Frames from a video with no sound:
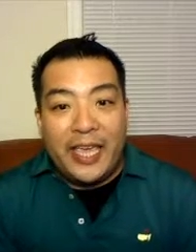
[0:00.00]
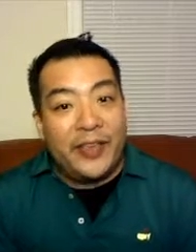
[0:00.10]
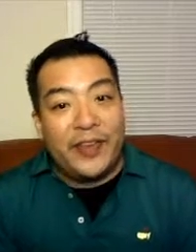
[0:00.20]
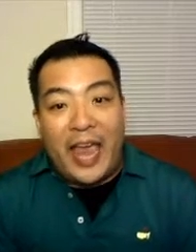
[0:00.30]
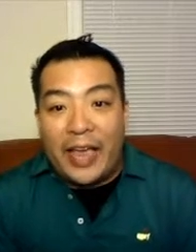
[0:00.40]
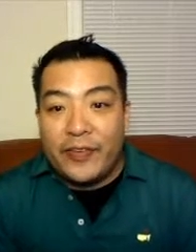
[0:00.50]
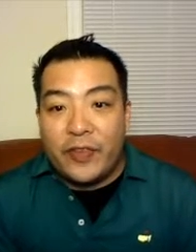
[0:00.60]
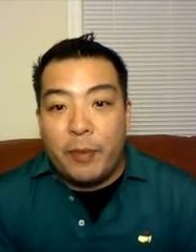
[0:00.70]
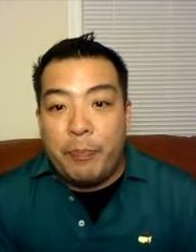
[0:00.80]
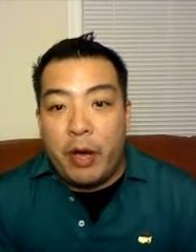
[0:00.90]
He's an
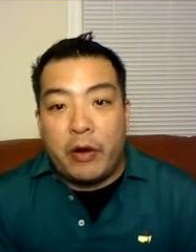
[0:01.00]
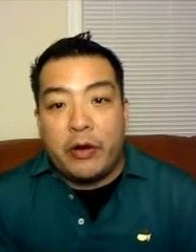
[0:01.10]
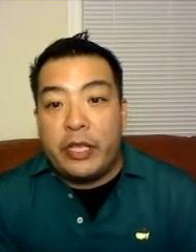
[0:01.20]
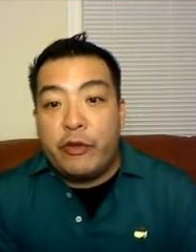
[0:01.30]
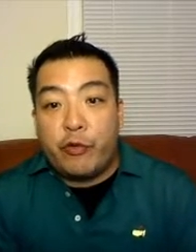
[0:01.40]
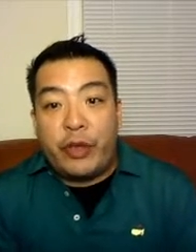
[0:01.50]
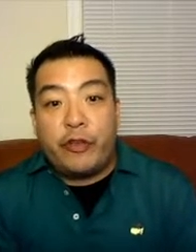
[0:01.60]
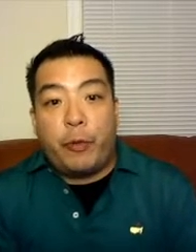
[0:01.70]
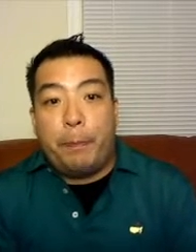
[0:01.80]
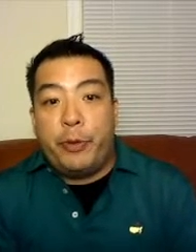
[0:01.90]
excellent putter, and these
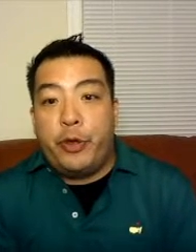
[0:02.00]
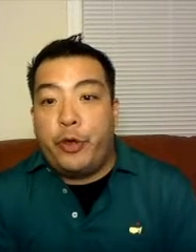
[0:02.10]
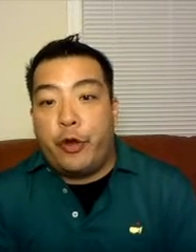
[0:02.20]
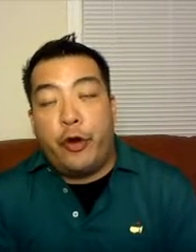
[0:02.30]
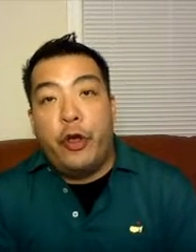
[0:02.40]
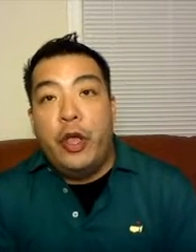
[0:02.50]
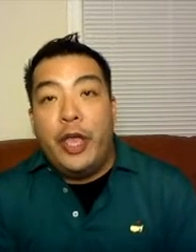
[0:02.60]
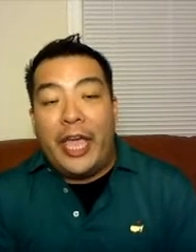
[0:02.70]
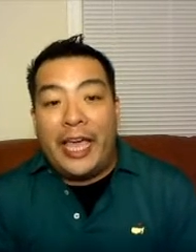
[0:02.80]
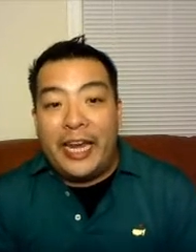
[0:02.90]
greens are pure.
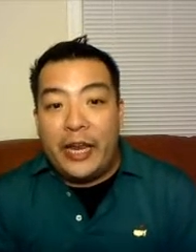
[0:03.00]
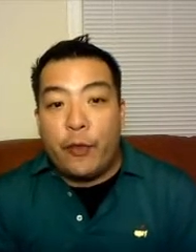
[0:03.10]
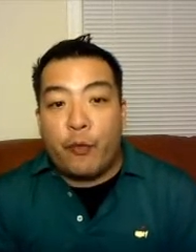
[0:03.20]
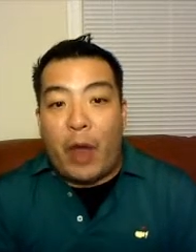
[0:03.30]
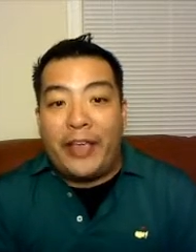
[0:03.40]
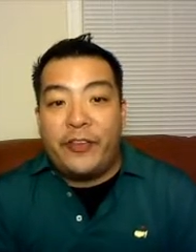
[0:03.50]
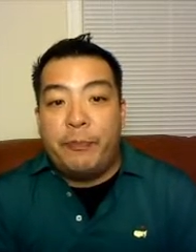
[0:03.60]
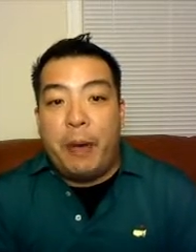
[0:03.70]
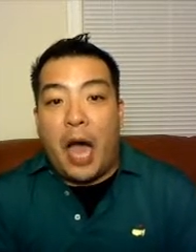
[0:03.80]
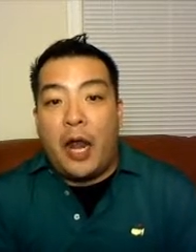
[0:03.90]
Hit it in the right
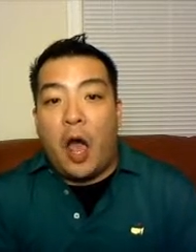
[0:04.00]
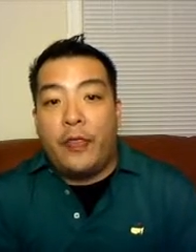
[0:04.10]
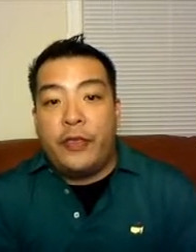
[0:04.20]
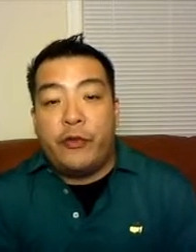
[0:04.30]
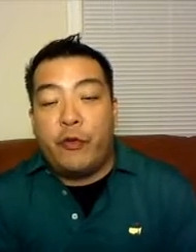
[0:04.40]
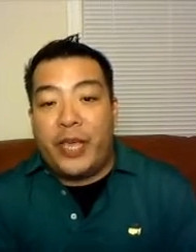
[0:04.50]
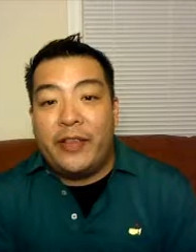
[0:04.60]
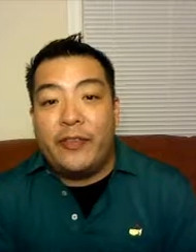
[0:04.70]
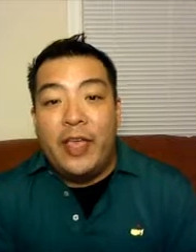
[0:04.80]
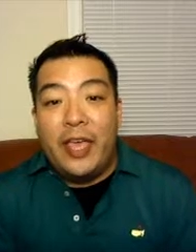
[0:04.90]
spot on these
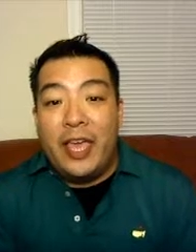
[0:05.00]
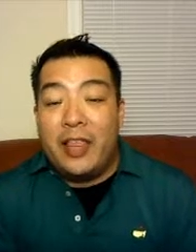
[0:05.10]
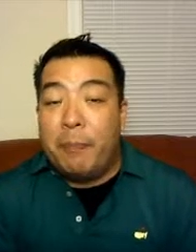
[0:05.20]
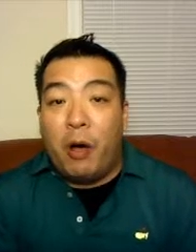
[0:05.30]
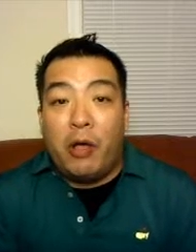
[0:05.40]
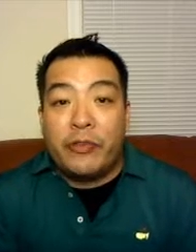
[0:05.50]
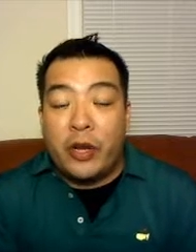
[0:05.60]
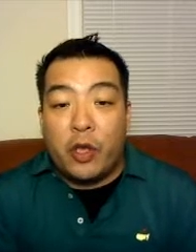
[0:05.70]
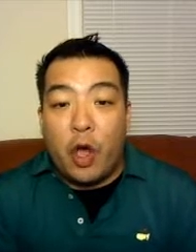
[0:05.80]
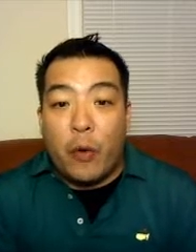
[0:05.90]
greens, and the ball's
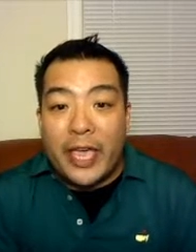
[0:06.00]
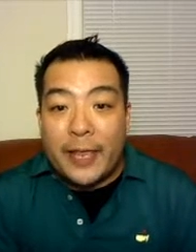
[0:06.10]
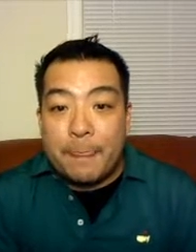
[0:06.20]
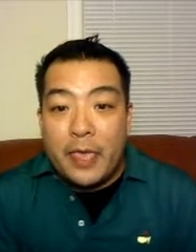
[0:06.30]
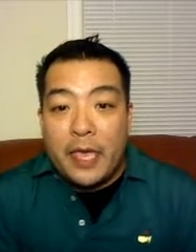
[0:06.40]
going to go in.